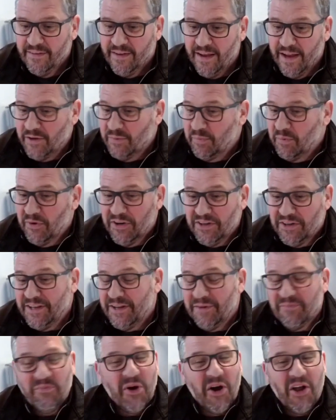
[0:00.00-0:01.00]
you put a
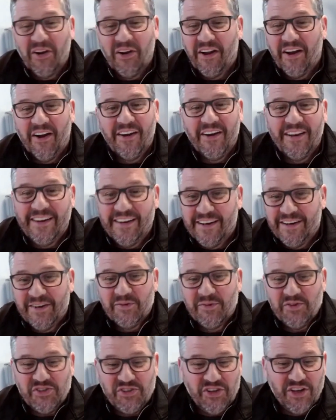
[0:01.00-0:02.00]
tin volley on it, and
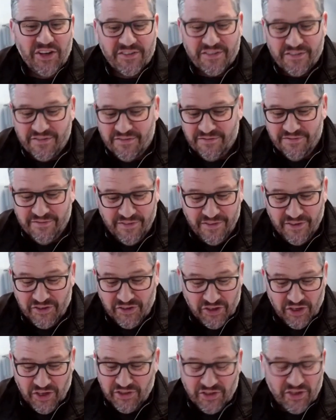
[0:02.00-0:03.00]
it was just
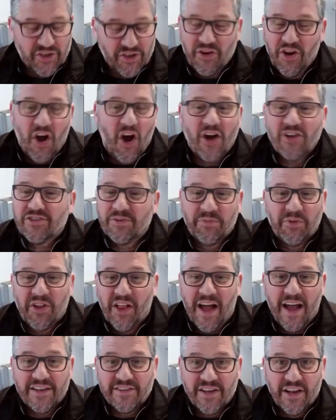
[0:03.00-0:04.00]
it's an awesome
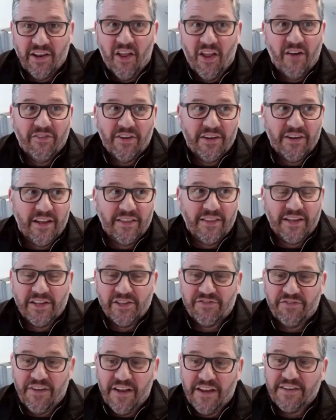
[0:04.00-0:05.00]
class. I love it. I think
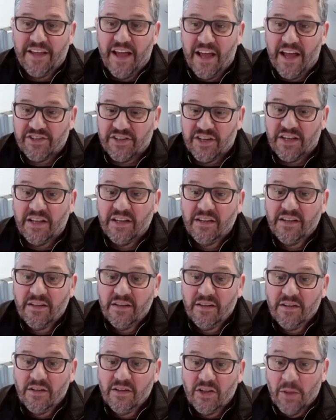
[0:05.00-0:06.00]
it's fantastic.
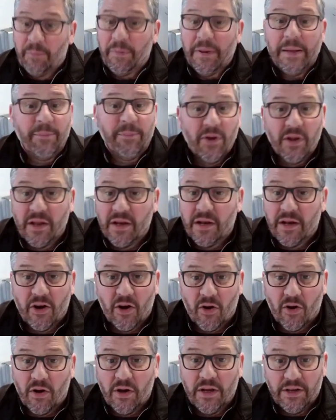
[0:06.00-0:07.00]
The people in it
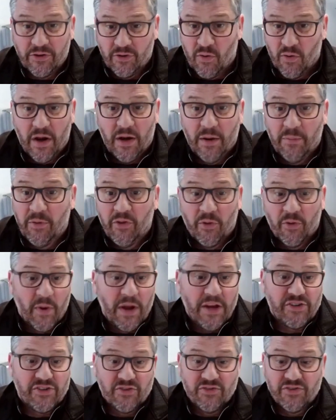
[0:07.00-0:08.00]
are incredible. The
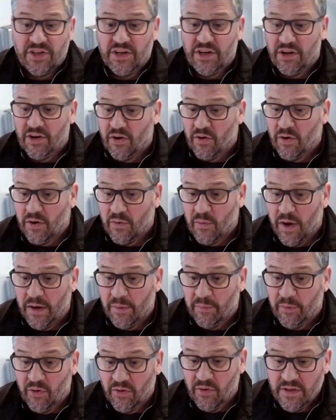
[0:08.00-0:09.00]
racers in it are
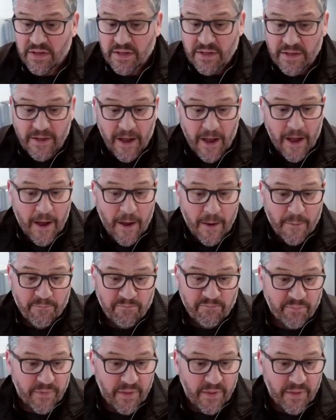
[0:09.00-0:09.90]
incredible. Um,